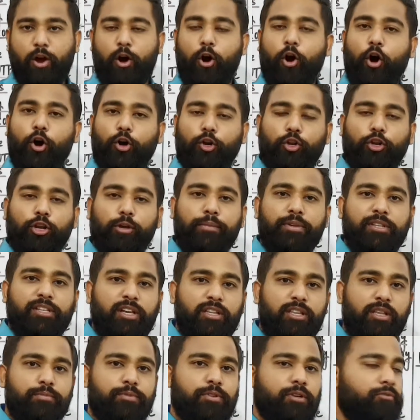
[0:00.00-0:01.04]
Autonomous
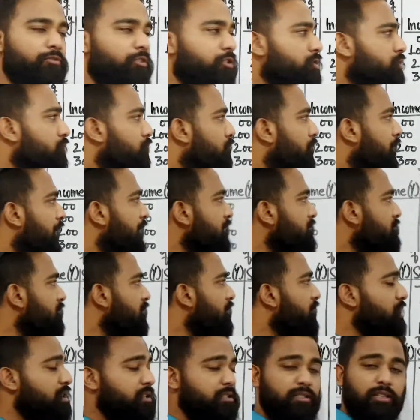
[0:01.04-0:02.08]
consumption was known as
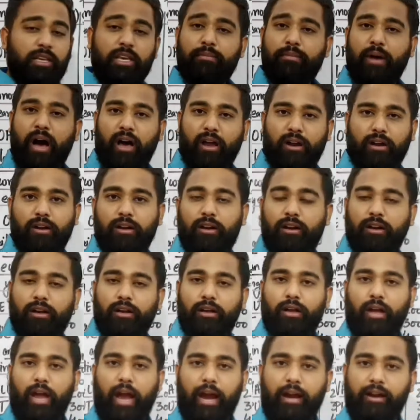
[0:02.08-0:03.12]
C bar,
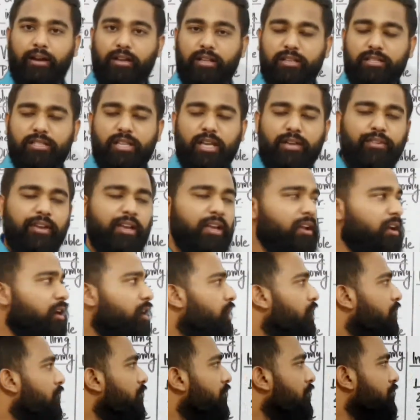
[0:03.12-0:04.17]
and this
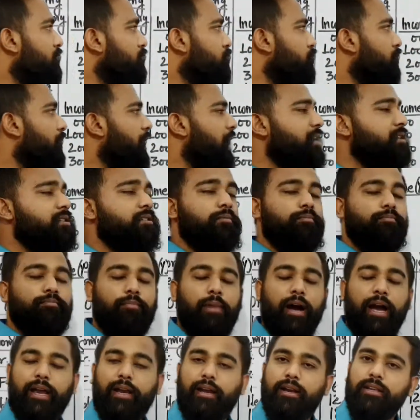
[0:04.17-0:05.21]
saving is known as
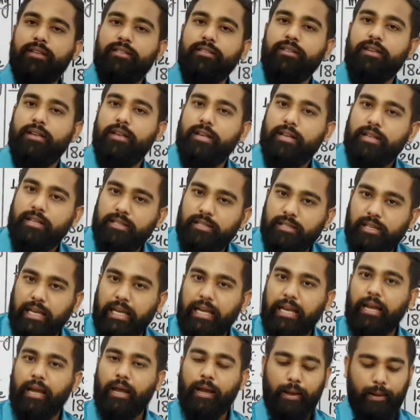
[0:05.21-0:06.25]
minus
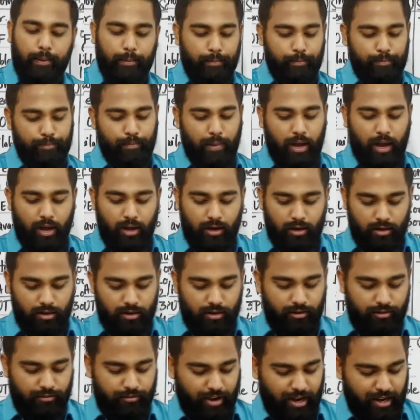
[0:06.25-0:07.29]
C bar.
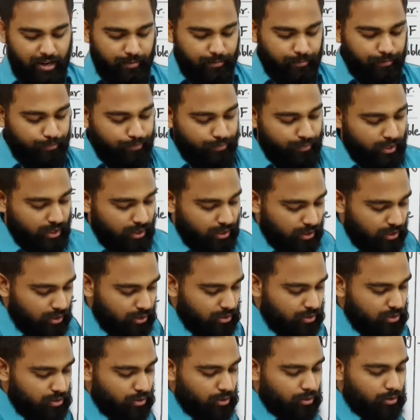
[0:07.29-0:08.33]
Fine.
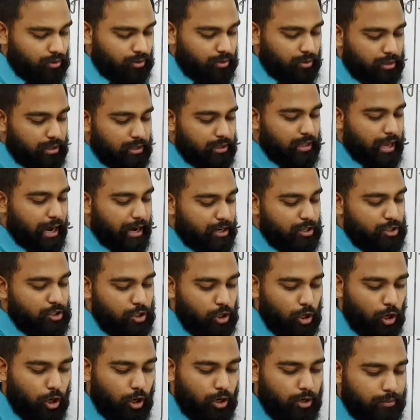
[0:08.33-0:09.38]
So that's
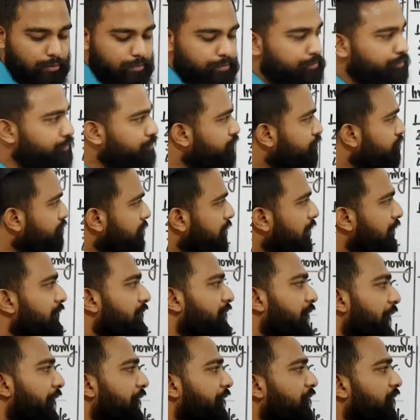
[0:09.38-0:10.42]
your
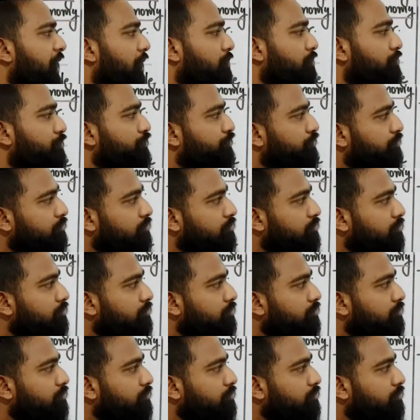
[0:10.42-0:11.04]
diagram.